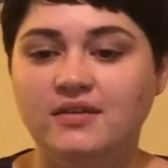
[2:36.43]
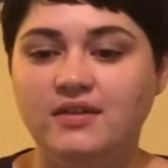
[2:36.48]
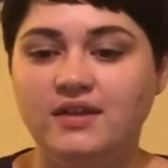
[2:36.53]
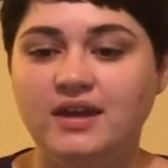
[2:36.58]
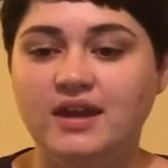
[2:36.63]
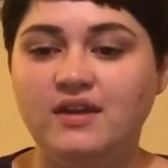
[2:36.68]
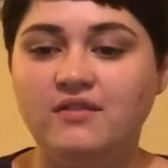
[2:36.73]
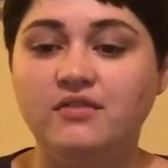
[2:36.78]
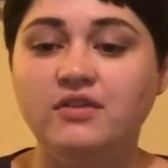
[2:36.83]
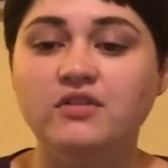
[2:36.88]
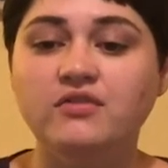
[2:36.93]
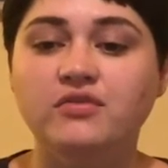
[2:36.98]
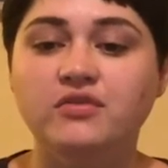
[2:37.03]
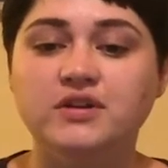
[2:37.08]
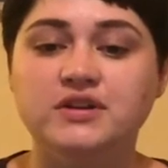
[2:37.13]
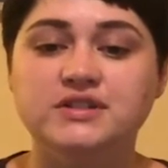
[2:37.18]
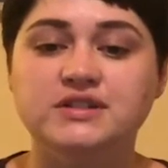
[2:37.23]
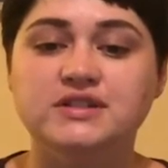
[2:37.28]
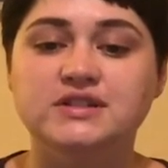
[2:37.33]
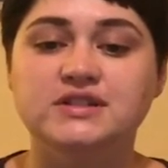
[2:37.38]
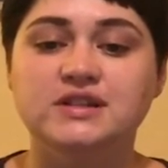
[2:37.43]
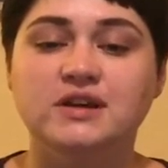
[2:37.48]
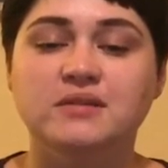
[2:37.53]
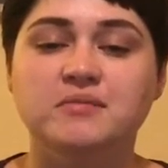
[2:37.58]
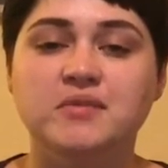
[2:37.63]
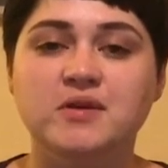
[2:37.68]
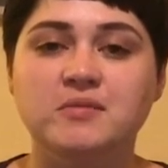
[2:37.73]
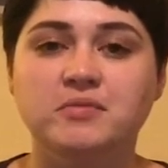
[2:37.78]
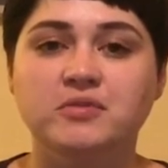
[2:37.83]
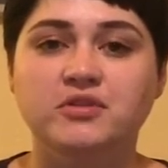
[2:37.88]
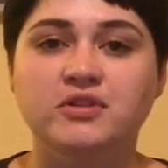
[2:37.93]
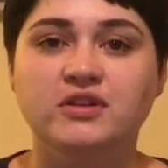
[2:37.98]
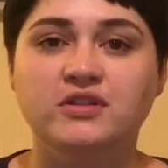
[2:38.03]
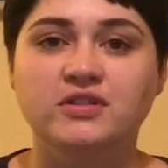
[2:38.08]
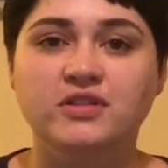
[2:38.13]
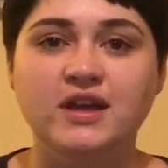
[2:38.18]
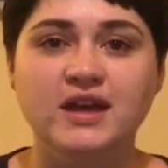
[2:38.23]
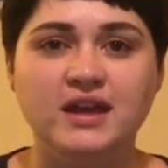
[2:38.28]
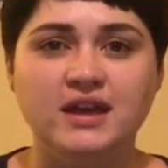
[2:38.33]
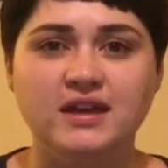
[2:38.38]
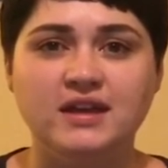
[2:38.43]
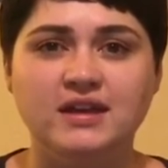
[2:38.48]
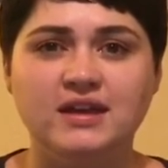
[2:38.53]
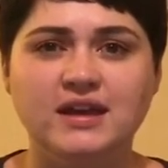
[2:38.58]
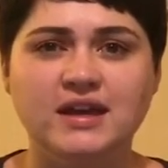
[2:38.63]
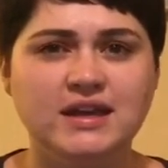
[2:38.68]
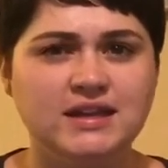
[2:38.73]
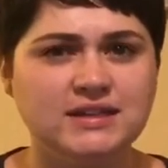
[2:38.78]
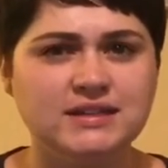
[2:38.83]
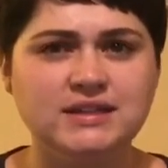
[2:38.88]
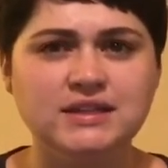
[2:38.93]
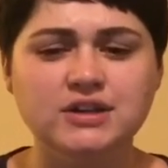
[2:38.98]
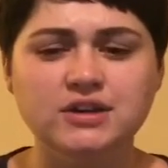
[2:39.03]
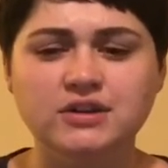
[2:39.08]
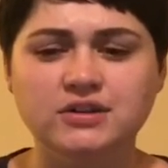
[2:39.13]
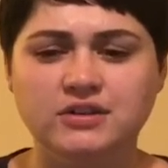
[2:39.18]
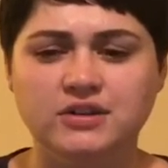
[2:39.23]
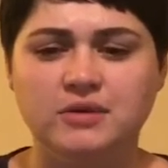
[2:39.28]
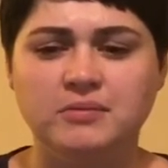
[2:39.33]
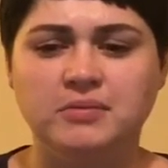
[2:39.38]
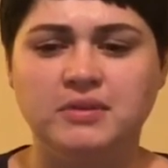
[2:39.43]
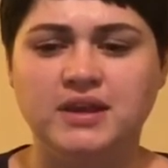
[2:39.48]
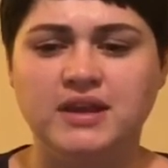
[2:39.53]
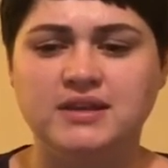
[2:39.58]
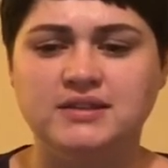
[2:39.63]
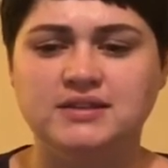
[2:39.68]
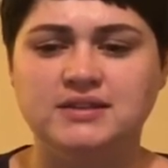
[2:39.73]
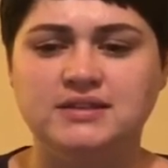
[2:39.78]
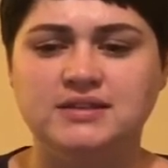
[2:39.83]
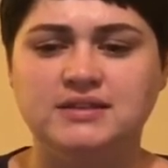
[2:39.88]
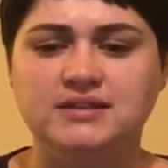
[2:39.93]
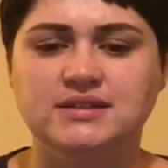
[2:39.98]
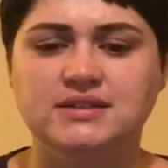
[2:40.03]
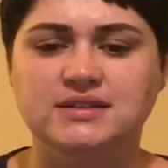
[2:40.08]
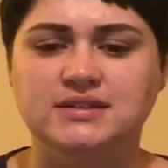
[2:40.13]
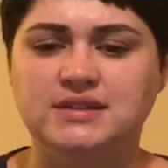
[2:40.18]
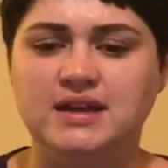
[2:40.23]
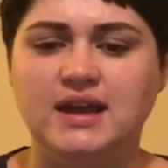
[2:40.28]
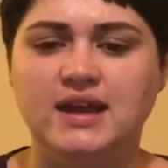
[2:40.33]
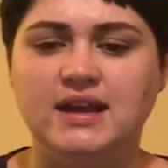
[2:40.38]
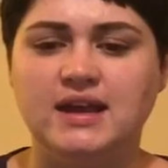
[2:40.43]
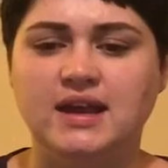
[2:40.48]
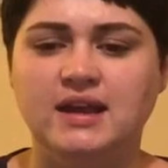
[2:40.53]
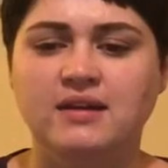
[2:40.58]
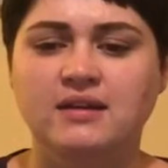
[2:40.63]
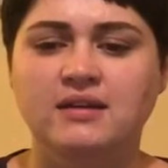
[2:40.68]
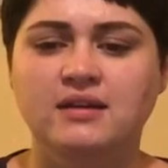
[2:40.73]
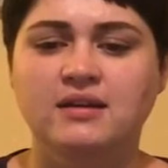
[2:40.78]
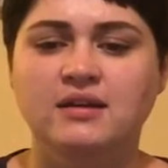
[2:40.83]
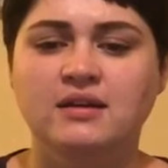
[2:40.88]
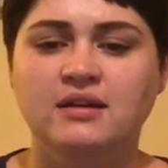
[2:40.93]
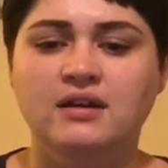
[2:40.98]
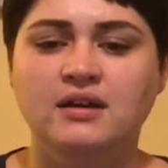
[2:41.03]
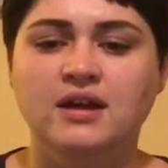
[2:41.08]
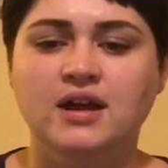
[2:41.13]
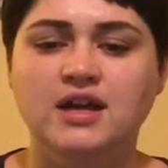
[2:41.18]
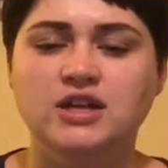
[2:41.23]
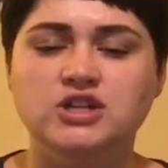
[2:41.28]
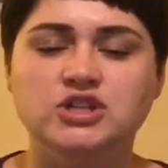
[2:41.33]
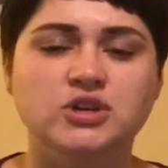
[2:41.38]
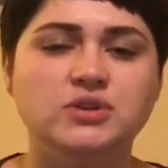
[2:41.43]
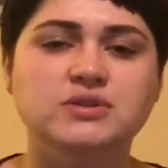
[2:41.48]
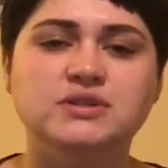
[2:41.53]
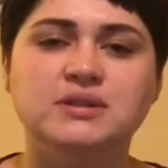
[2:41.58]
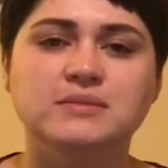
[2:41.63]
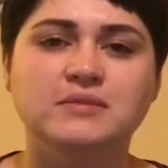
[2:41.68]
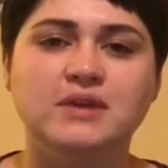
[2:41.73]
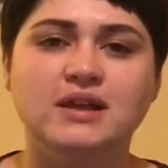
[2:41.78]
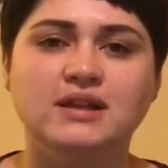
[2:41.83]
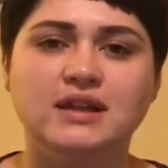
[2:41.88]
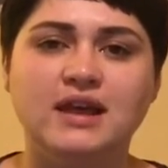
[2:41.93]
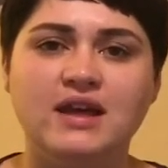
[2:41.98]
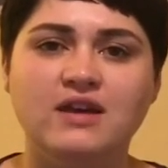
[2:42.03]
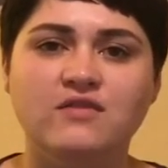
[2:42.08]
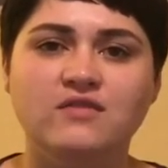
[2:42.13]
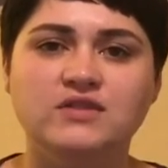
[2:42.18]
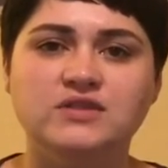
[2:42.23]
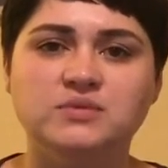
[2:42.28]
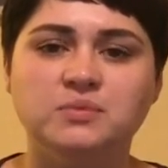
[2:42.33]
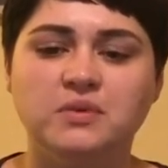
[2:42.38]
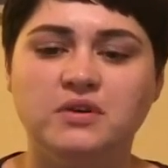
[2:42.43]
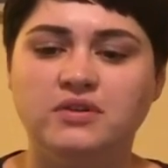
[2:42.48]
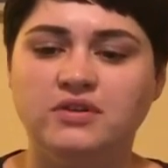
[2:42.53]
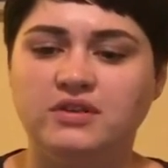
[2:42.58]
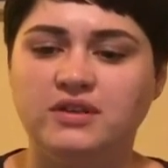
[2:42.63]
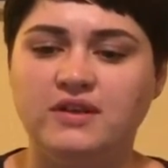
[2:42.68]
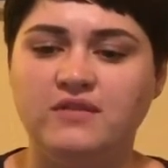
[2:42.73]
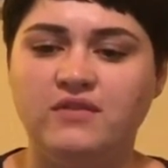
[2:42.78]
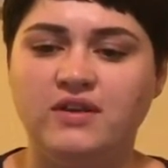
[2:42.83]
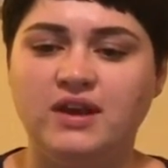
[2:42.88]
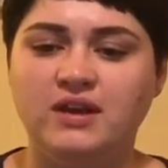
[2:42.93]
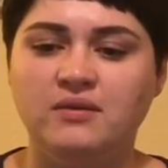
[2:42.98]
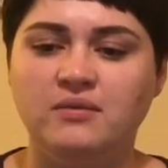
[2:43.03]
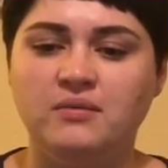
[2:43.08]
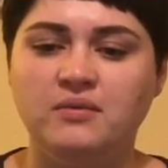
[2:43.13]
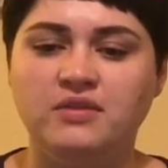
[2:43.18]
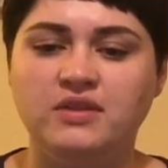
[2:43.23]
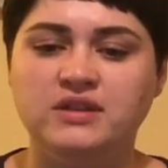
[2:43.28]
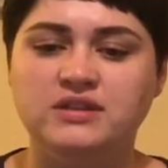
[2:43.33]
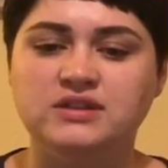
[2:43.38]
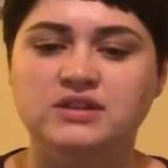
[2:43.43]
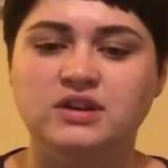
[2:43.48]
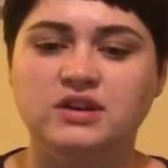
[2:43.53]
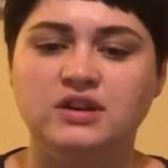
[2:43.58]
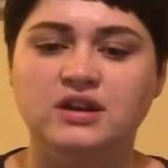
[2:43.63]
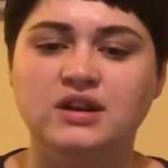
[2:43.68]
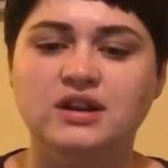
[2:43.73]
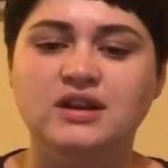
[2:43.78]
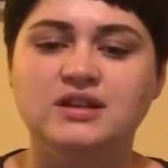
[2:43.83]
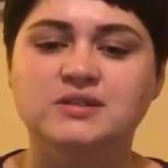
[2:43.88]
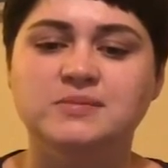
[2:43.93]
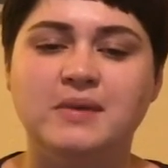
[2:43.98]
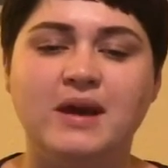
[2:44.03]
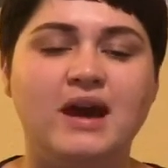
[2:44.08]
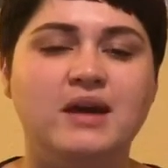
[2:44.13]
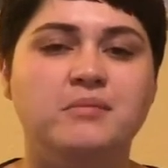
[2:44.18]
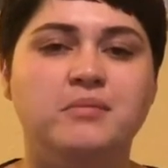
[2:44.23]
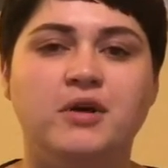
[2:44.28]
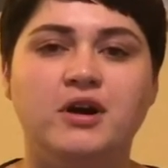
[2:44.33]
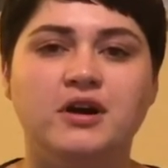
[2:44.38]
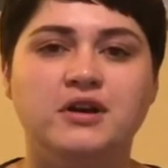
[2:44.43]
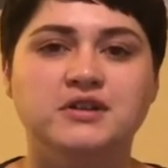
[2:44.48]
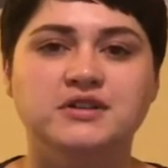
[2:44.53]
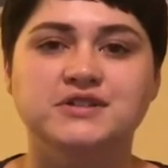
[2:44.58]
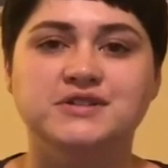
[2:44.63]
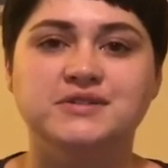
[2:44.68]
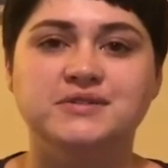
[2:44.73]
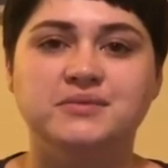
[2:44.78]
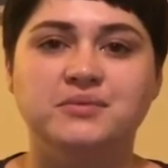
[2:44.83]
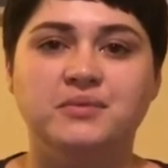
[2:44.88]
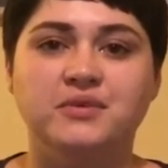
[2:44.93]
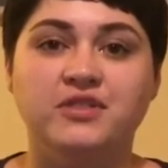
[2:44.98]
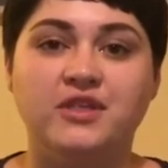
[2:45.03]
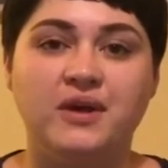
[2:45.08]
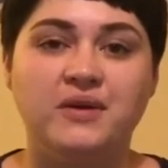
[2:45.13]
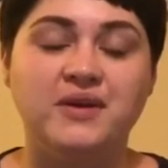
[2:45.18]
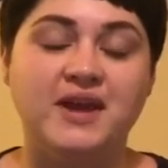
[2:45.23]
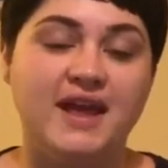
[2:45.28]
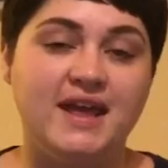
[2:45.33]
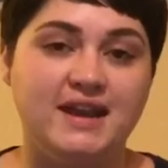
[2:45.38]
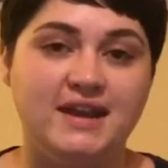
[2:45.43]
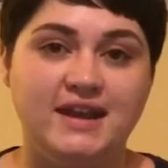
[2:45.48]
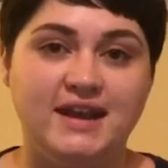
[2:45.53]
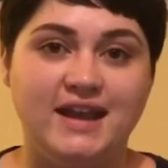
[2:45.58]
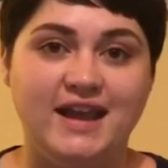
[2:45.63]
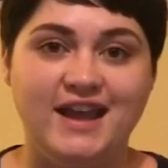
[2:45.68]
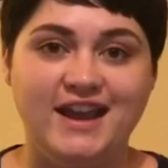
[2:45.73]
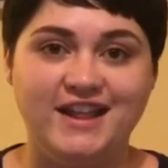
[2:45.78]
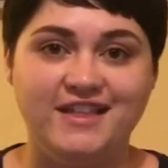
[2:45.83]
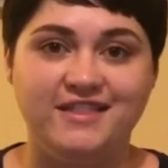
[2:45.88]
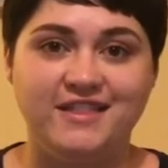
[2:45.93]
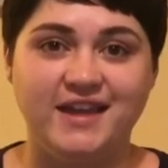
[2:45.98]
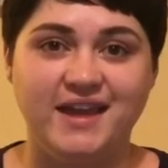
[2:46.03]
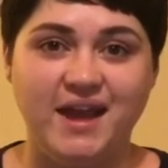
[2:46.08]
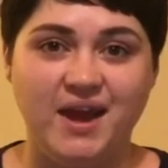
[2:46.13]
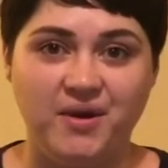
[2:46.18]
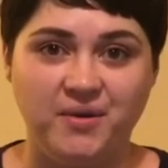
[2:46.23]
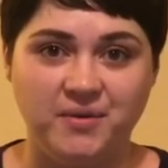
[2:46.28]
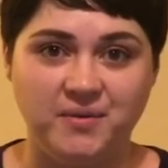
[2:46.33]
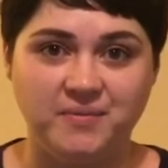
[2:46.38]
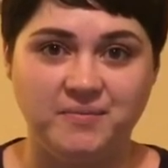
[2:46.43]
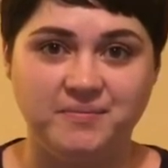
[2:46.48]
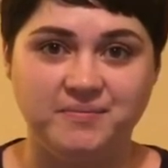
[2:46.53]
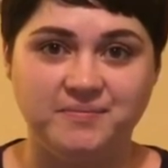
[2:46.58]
The Giver forces young people to think and consider their places in society. It shows them that life is worth living with its good and its bad parts without editing anything out.